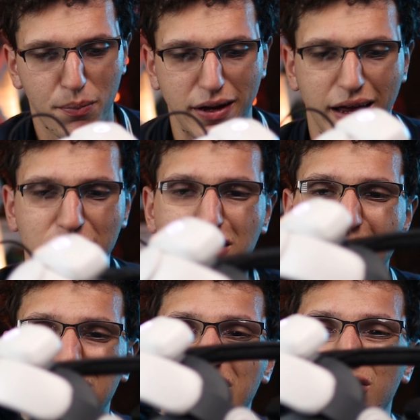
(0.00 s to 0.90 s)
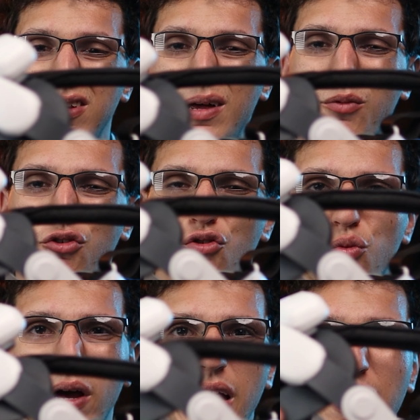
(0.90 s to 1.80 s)
but as you can see, there's a lot more
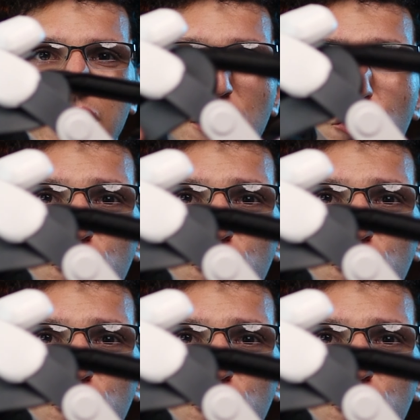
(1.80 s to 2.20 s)
sway than